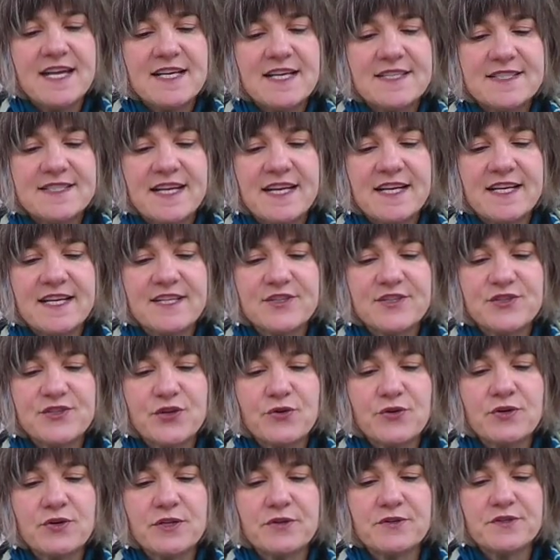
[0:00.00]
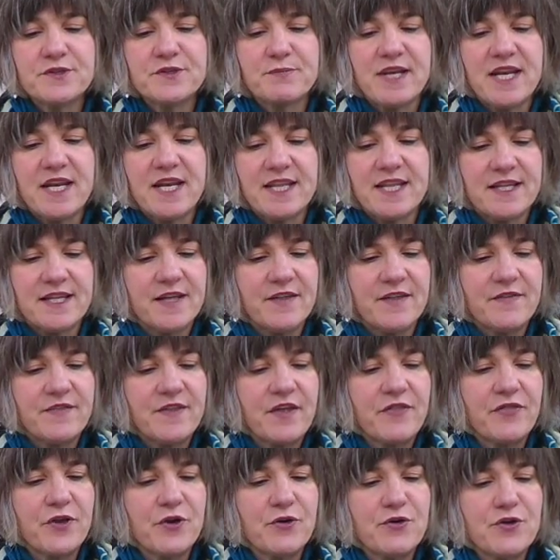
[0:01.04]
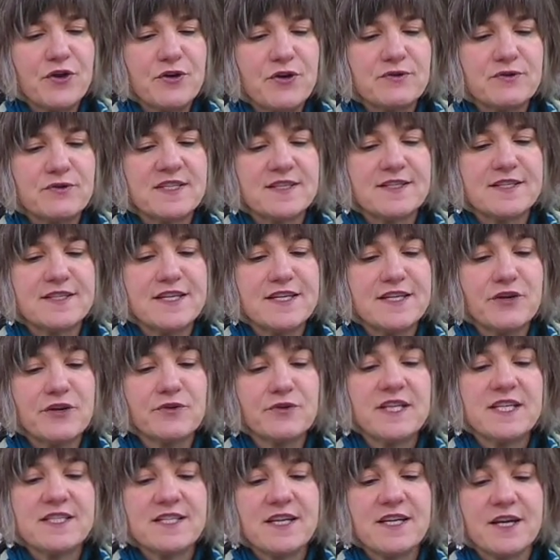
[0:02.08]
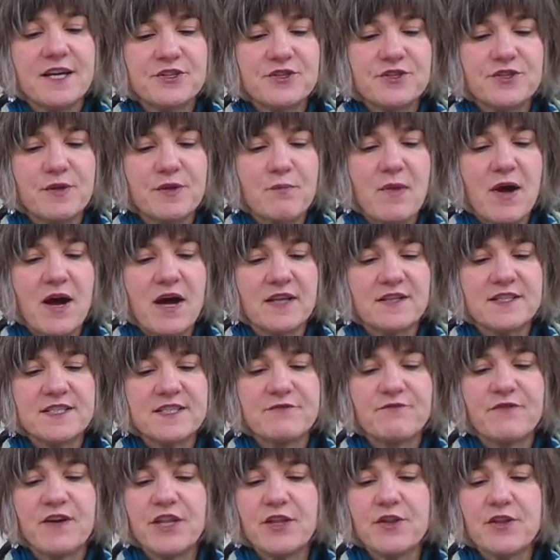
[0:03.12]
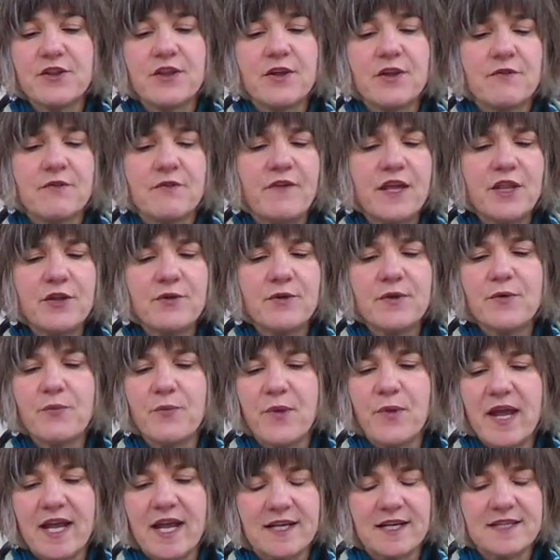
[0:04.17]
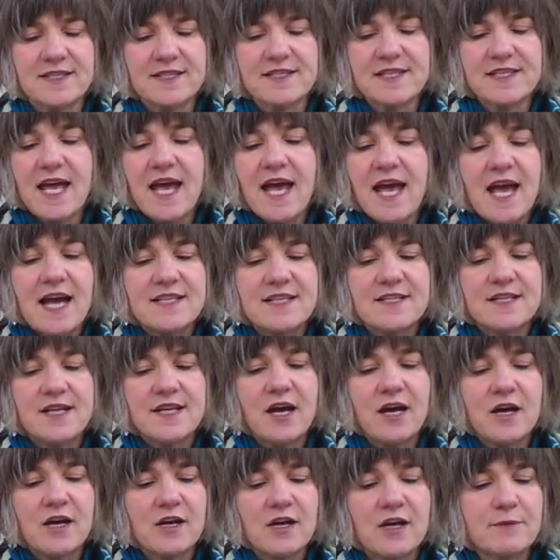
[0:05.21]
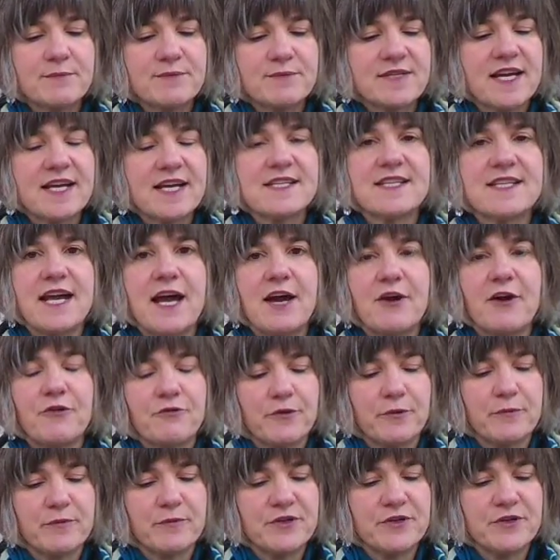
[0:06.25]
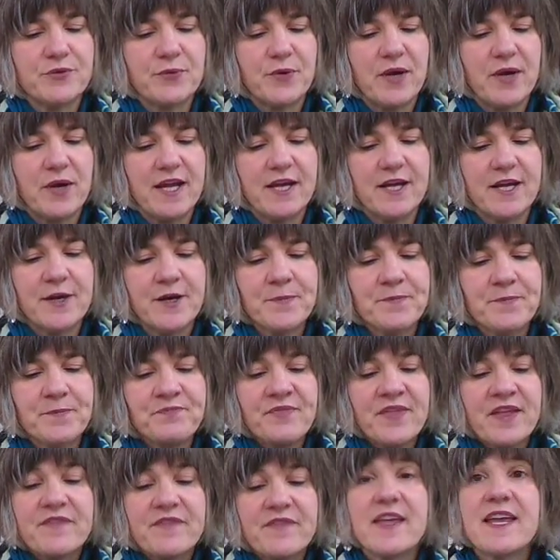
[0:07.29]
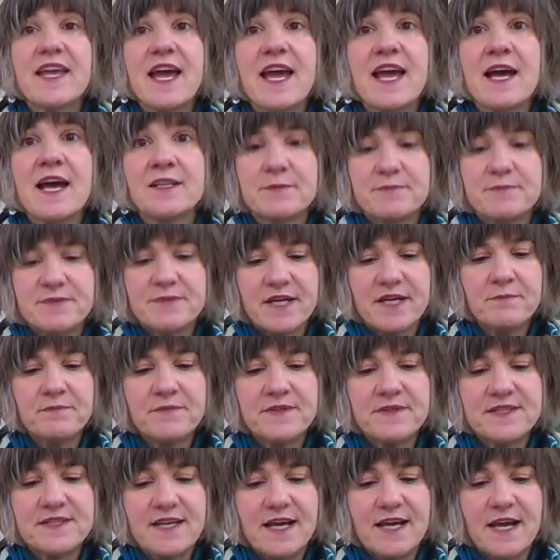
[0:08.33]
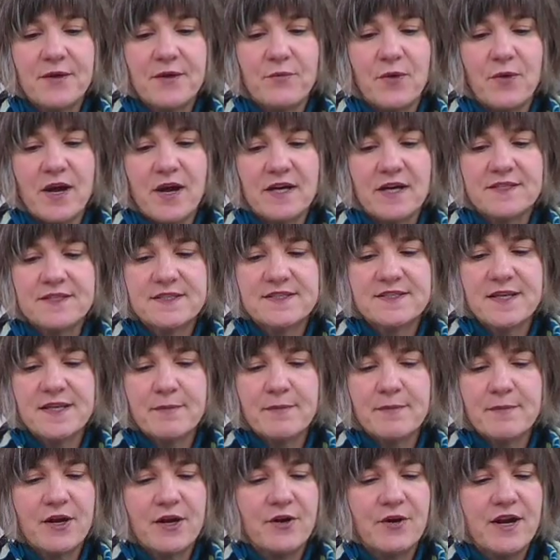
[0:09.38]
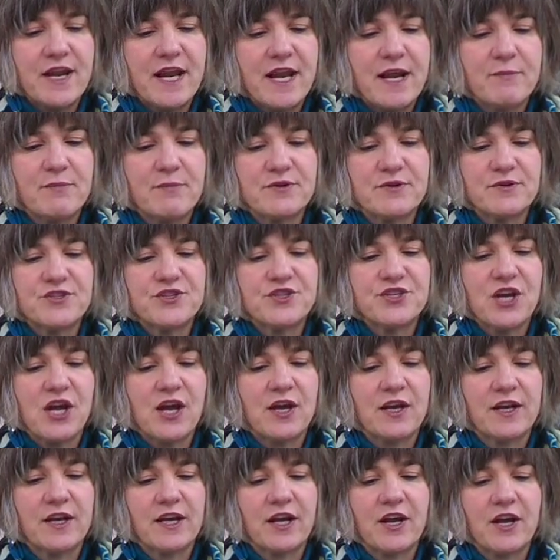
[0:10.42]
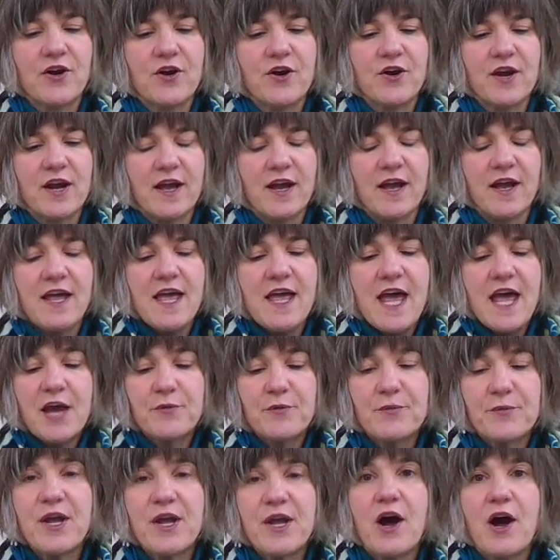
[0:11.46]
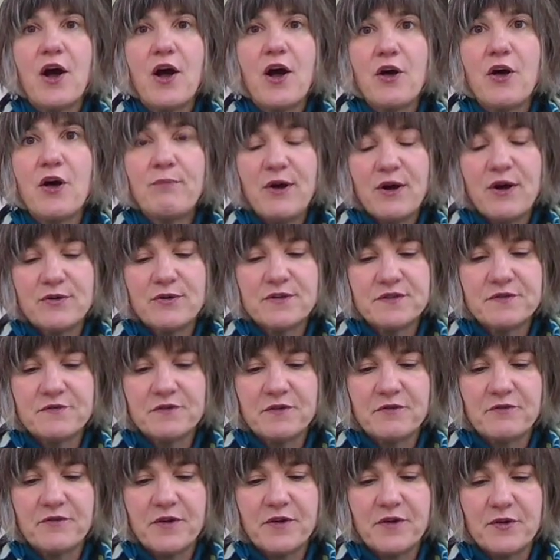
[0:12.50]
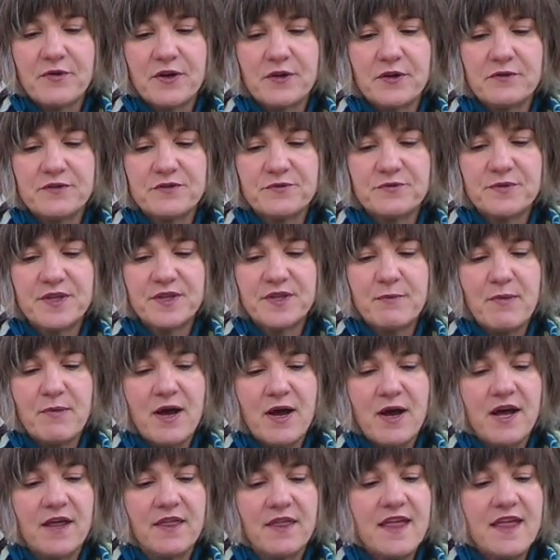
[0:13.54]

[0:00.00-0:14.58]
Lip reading: standing so close beneath it that their noses nearly touched the moth's feathery wings as it hung upside down from the twig. They galloped up the sidewalk to summon our neighbors John and Karna, and we all posed for photos with the moth